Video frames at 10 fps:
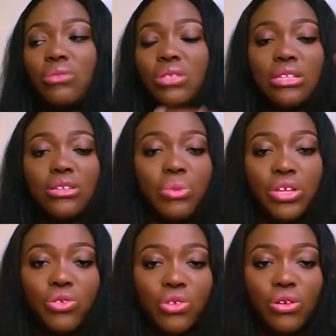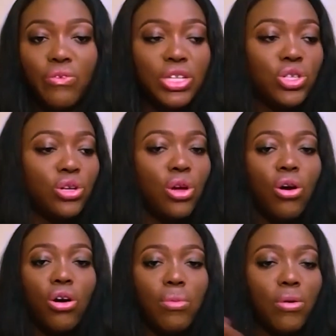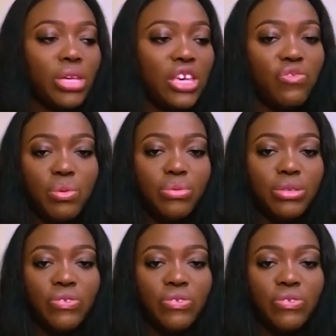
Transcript: set up a new innovation hub or we give people